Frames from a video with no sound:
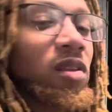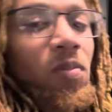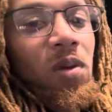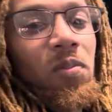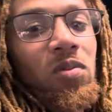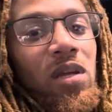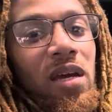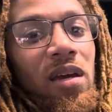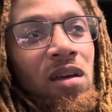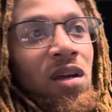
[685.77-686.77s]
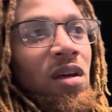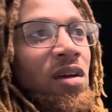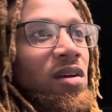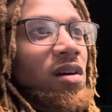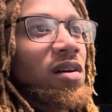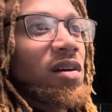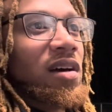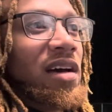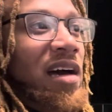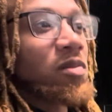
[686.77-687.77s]
the people that
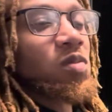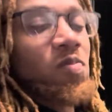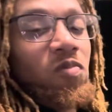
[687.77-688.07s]
I was